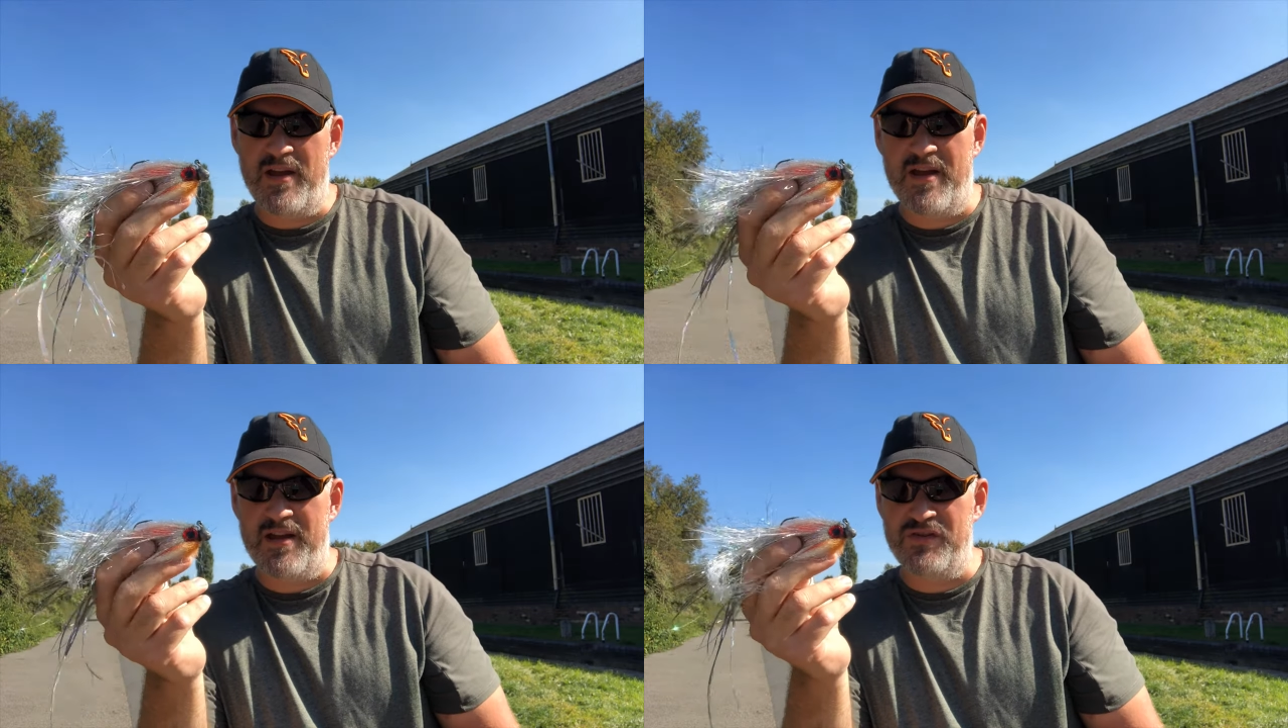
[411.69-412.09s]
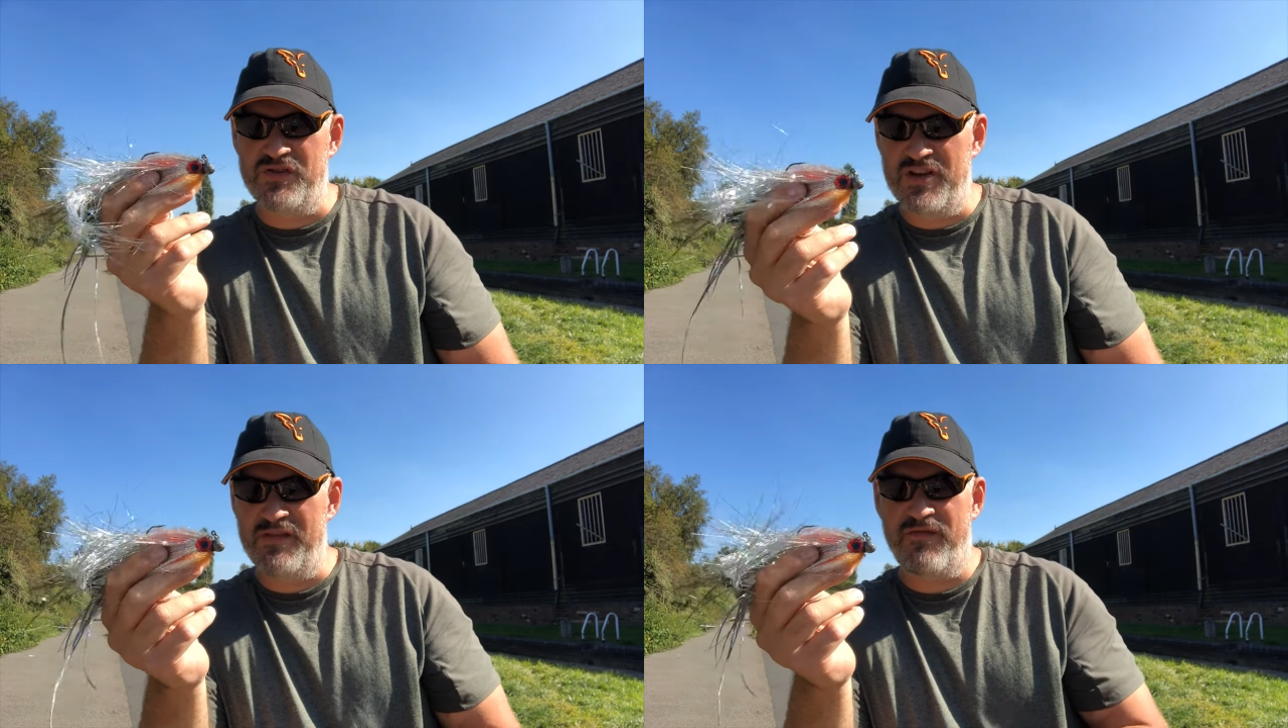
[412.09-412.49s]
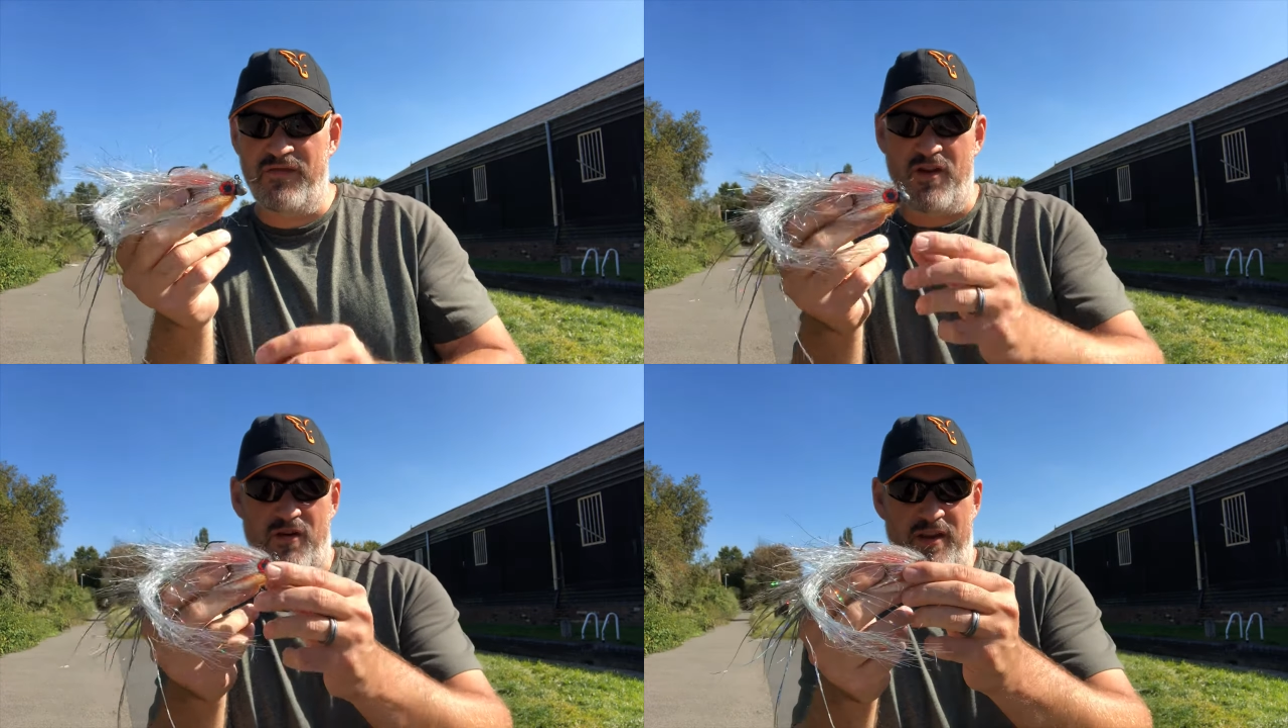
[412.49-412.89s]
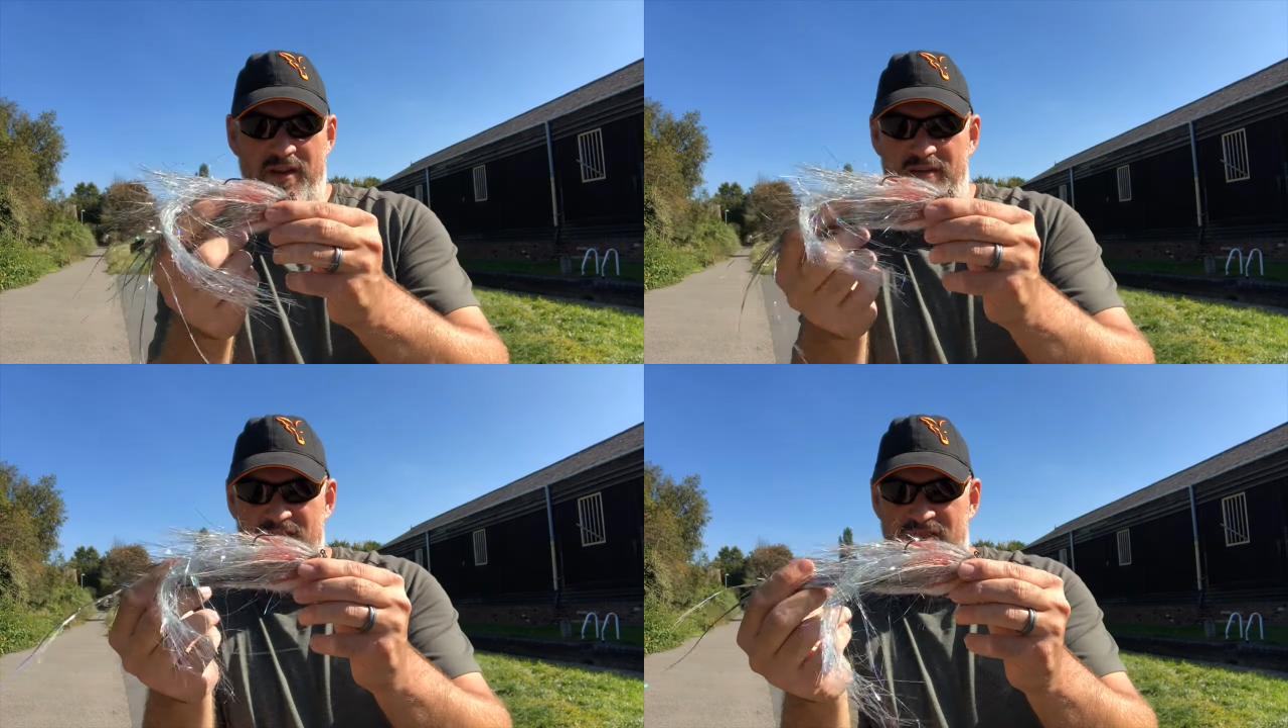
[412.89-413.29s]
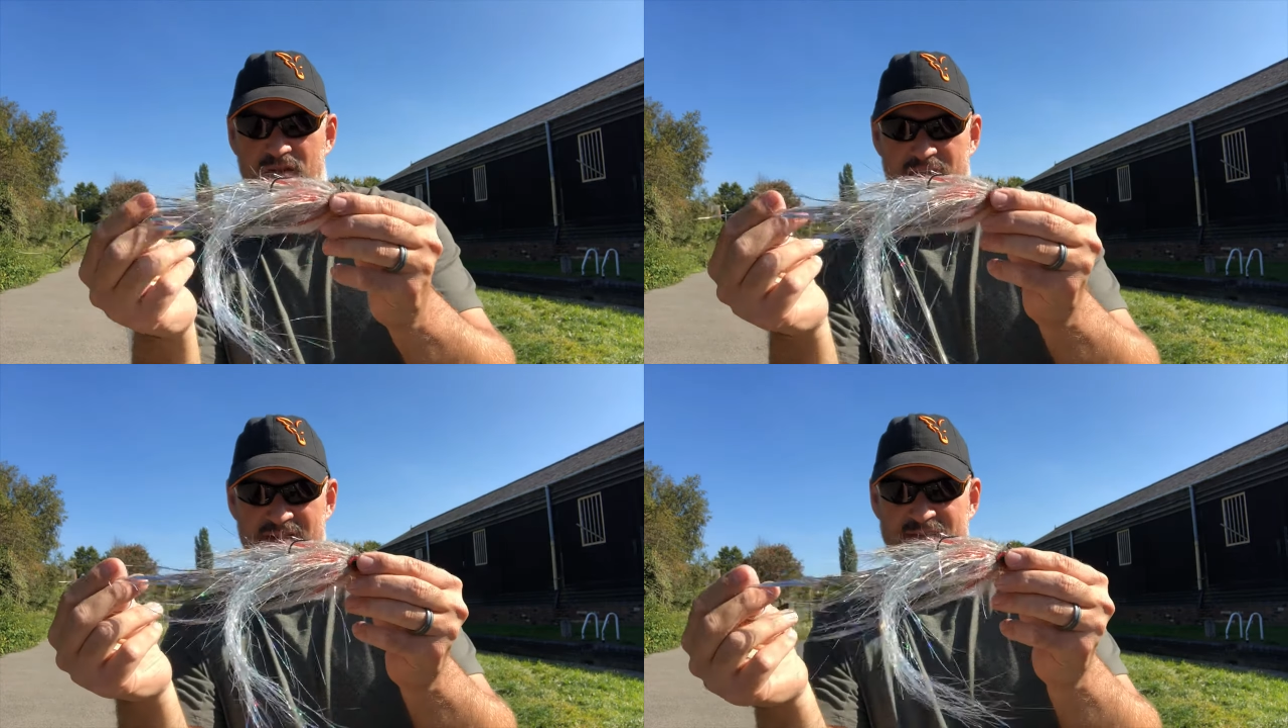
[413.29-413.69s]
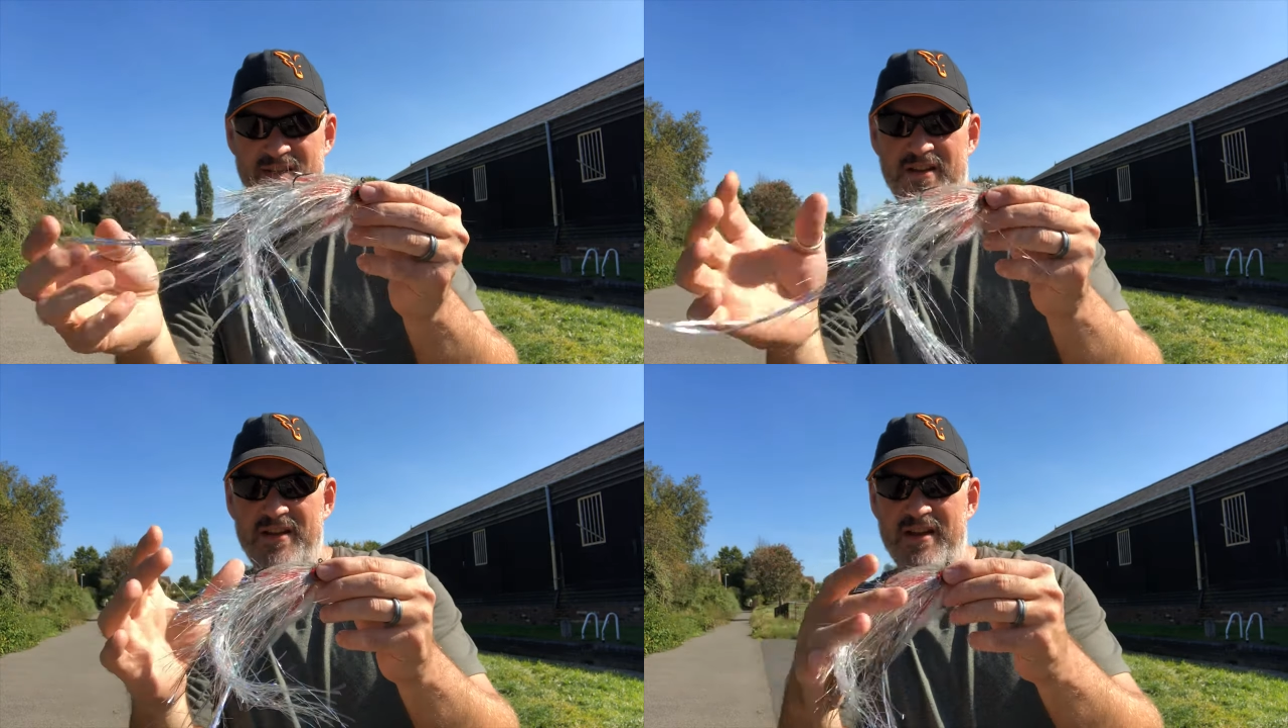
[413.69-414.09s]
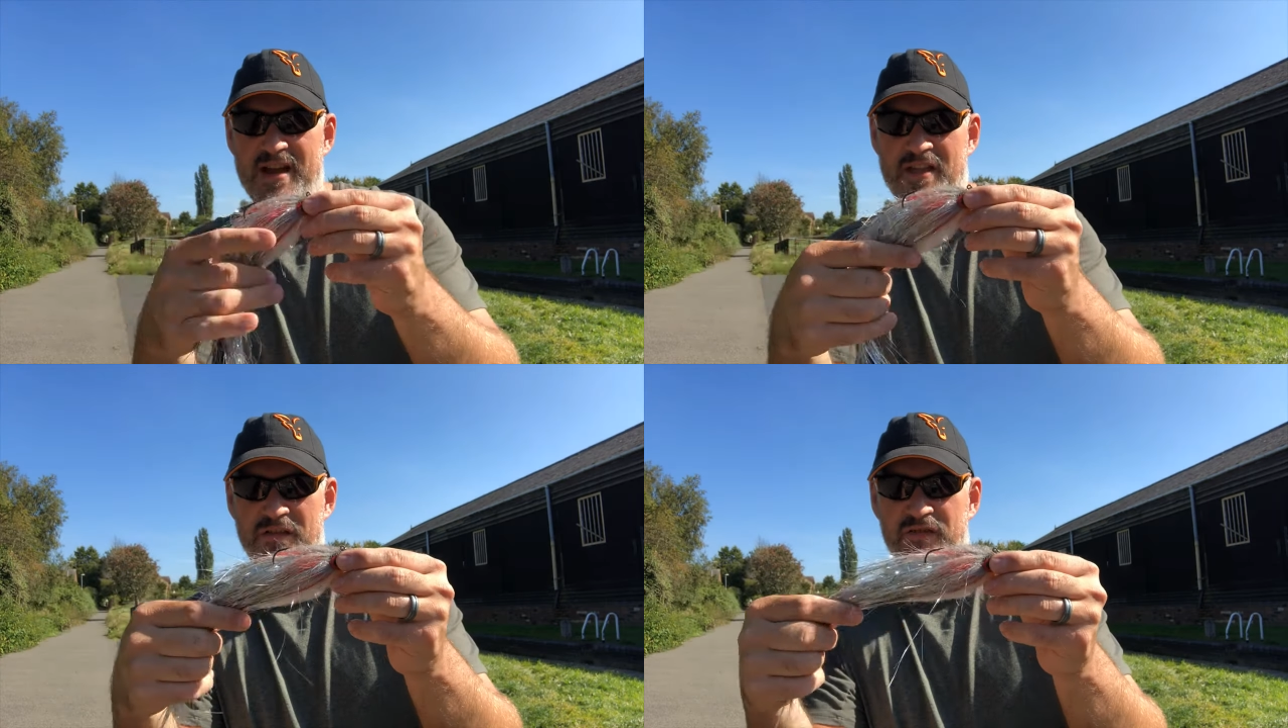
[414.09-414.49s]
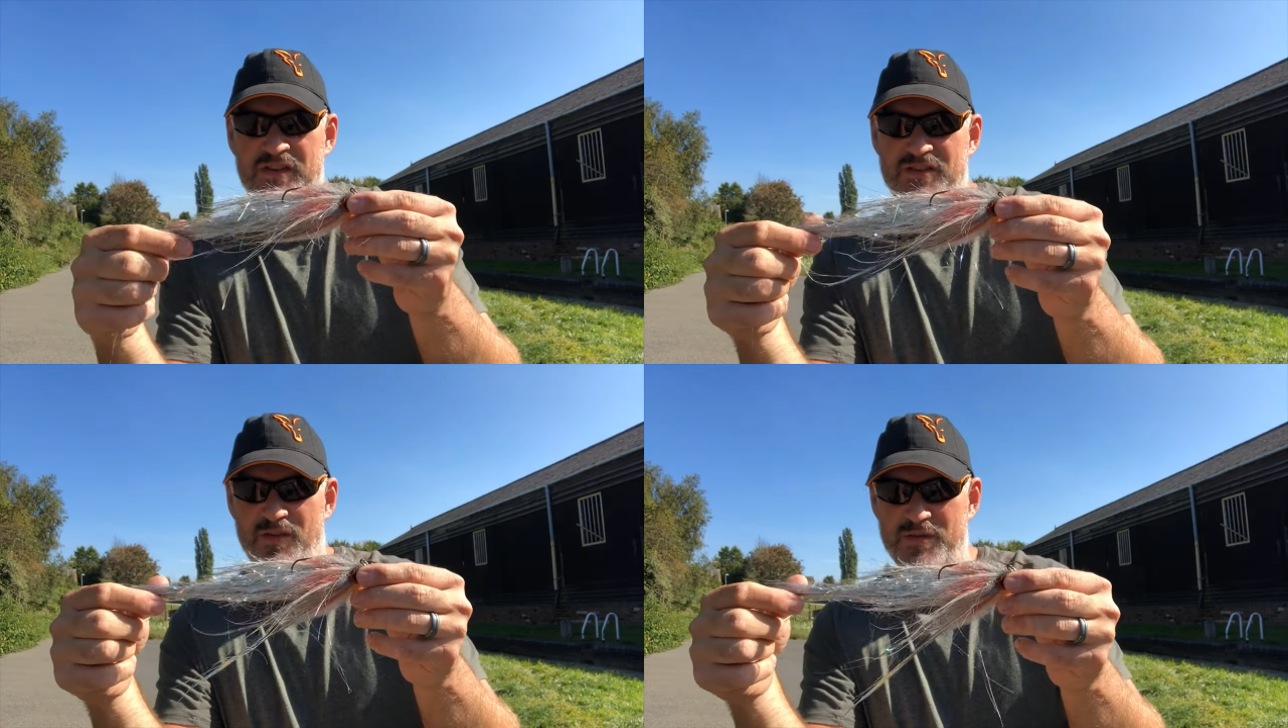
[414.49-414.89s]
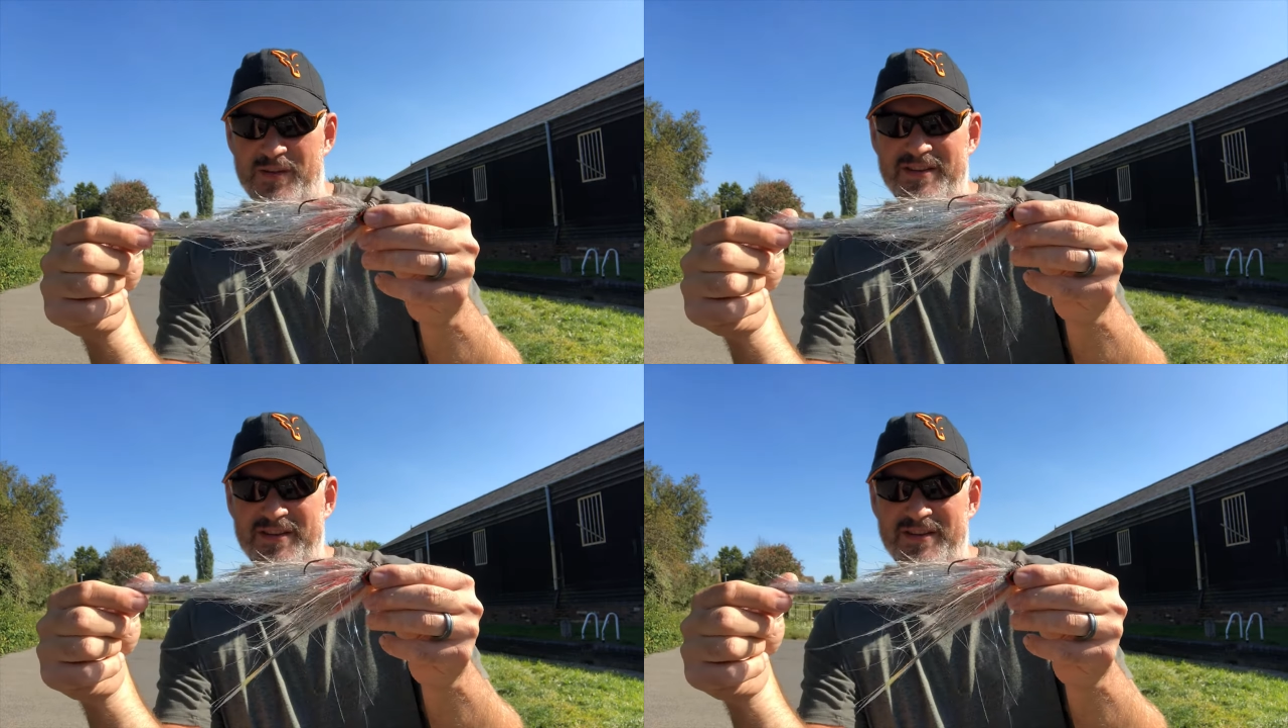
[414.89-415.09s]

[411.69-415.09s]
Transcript: uh, a jig fly size and the fish size